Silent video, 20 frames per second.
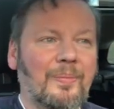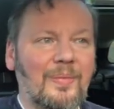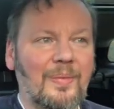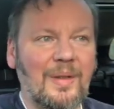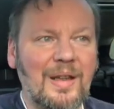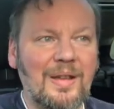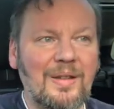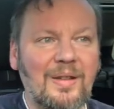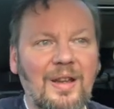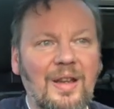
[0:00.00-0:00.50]

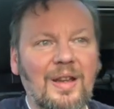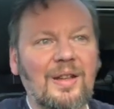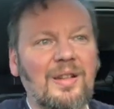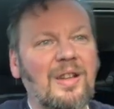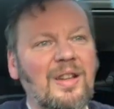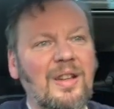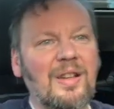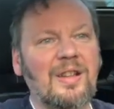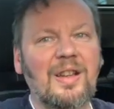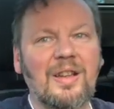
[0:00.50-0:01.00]
in there, because I
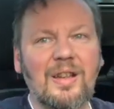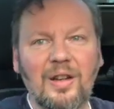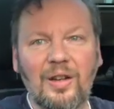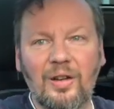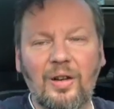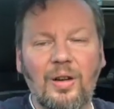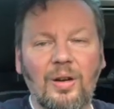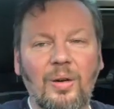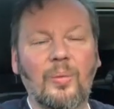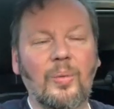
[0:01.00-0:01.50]
didn't need it a
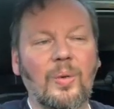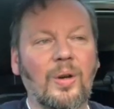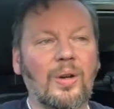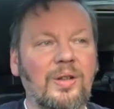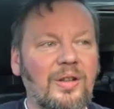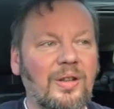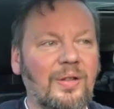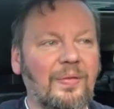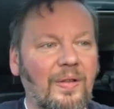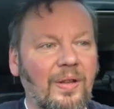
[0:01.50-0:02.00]
lot at work,
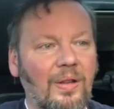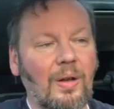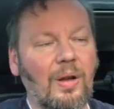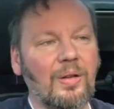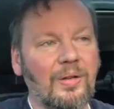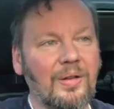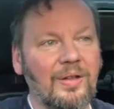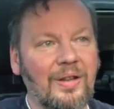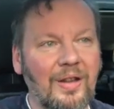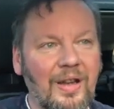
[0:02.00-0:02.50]
just for the
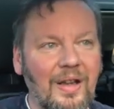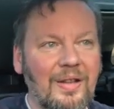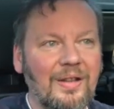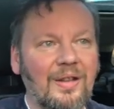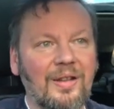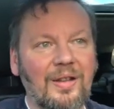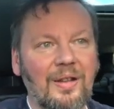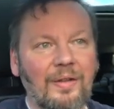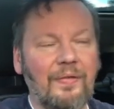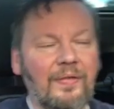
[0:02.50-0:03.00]
odds and
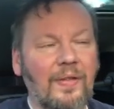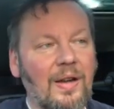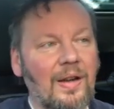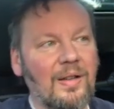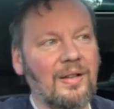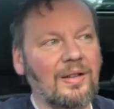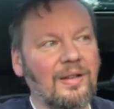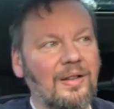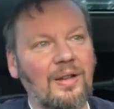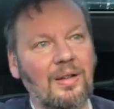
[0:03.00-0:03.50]
ends of
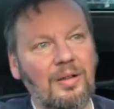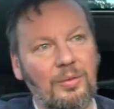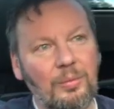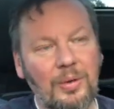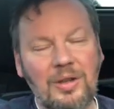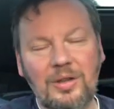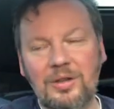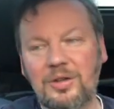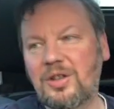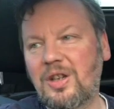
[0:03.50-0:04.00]
files that we
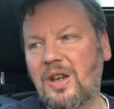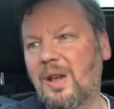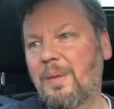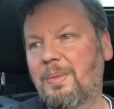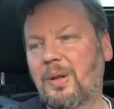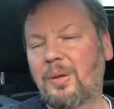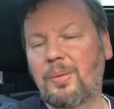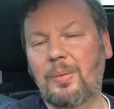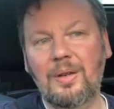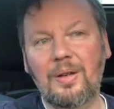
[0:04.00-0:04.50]
could share
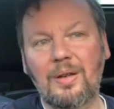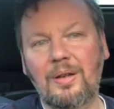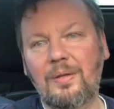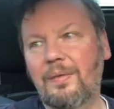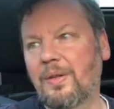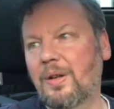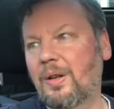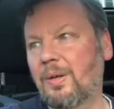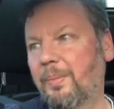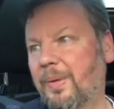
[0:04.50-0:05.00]
between the
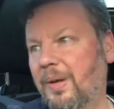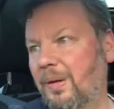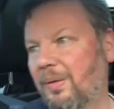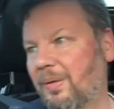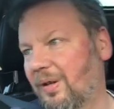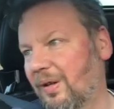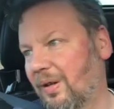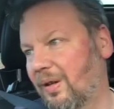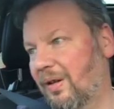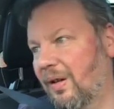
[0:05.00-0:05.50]
different
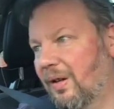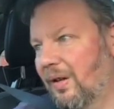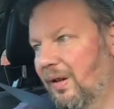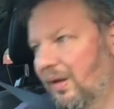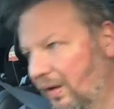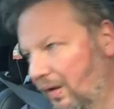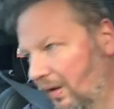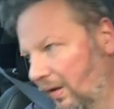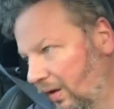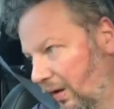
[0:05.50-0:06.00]
computers.
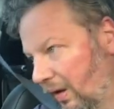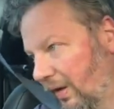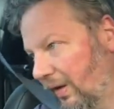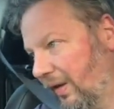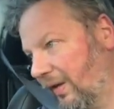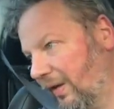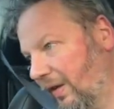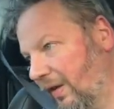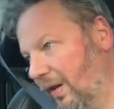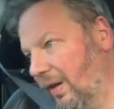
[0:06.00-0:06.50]

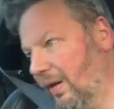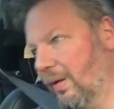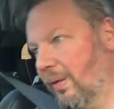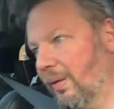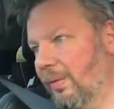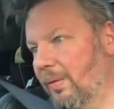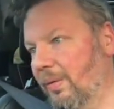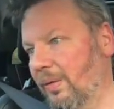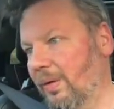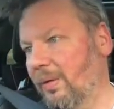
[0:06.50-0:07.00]

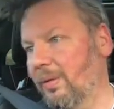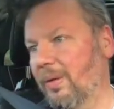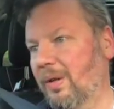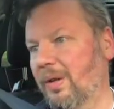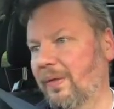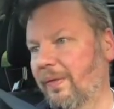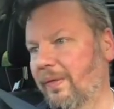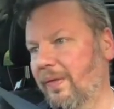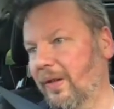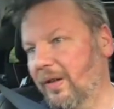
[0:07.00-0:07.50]
So, oh,
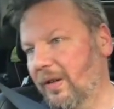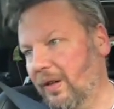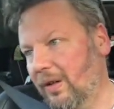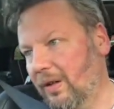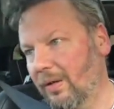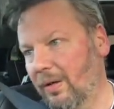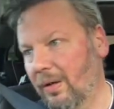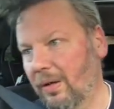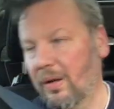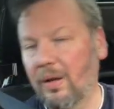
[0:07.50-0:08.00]
that's a fancy
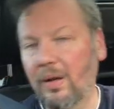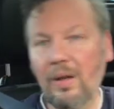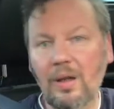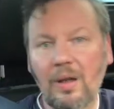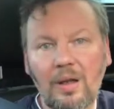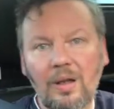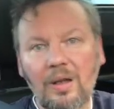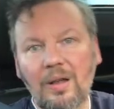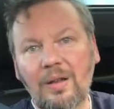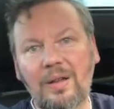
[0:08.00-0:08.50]
car, isn't
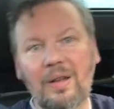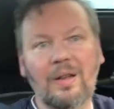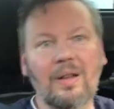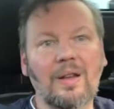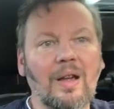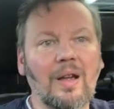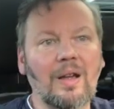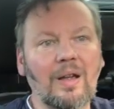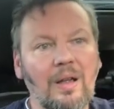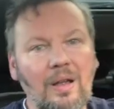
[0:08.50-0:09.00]
it? Did
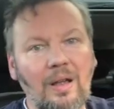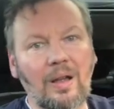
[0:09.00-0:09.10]
that.